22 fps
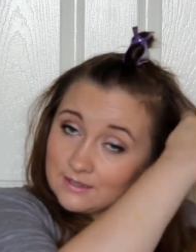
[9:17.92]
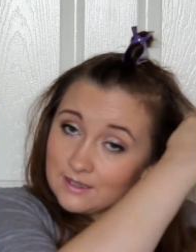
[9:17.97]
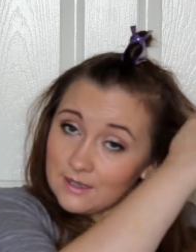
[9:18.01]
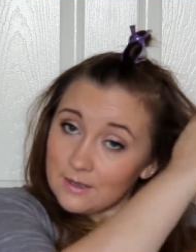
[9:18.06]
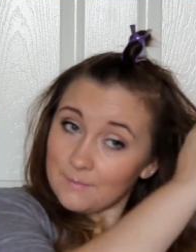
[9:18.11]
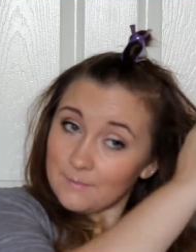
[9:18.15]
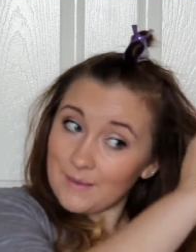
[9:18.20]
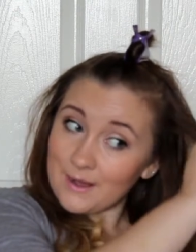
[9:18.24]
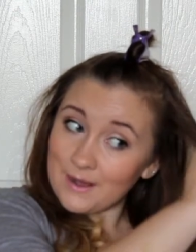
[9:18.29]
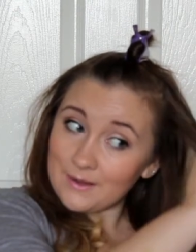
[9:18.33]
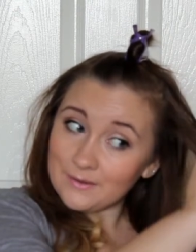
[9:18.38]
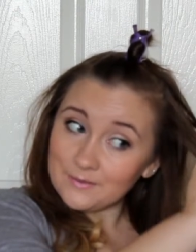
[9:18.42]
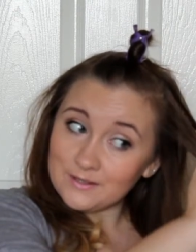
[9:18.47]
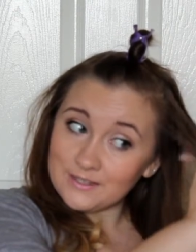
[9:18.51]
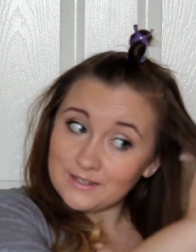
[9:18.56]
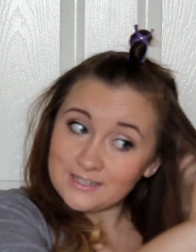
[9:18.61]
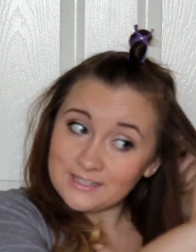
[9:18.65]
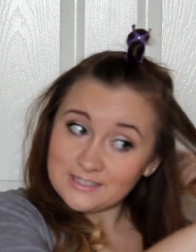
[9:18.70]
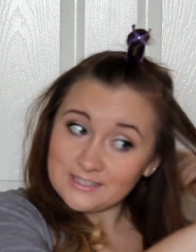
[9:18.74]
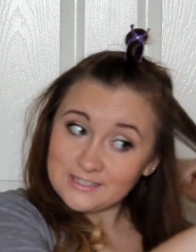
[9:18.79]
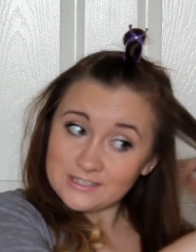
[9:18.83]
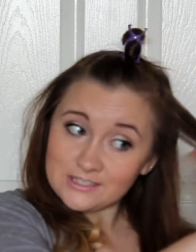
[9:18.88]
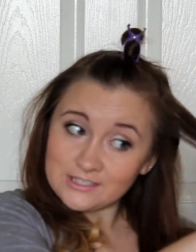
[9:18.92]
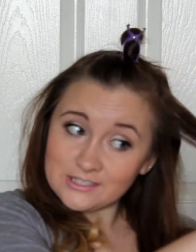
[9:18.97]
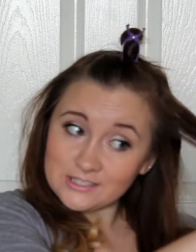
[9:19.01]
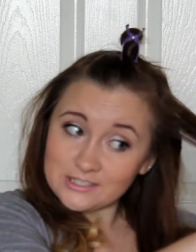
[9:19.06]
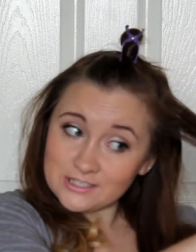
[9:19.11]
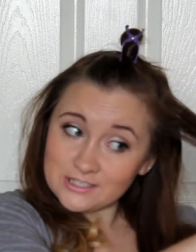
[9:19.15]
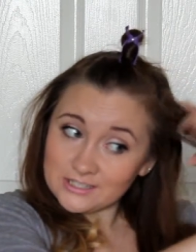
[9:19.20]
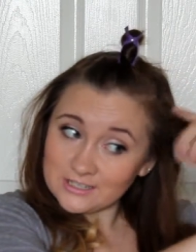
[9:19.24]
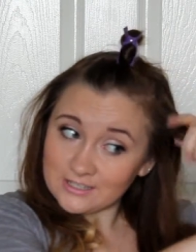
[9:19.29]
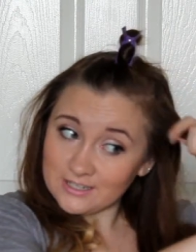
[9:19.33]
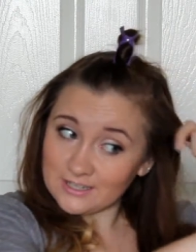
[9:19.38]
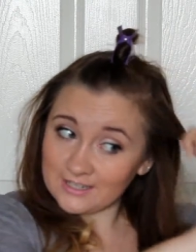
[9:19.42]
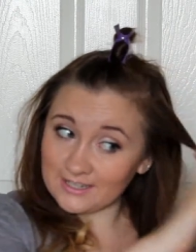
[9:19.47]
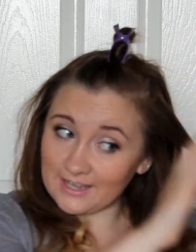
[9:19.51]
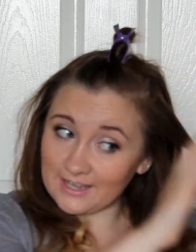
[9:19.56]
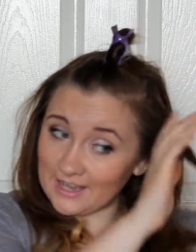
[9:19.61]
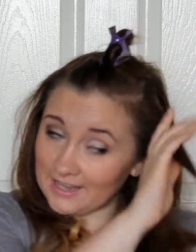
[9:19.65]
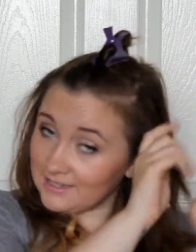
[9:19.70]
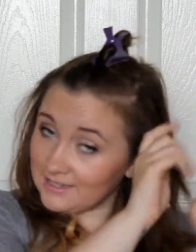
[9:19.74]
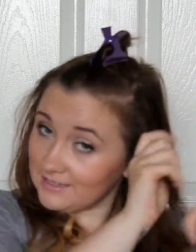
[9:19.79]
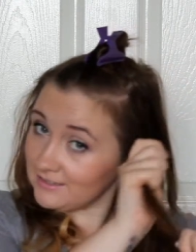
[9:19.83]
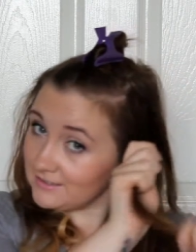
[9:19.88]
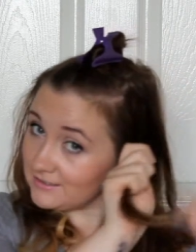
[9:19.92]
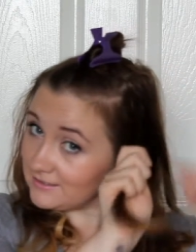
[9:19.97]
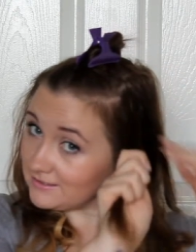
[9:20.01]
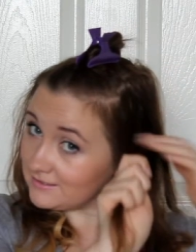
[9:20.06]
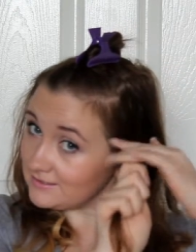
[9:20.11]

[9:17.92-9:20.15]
about 1 inch, again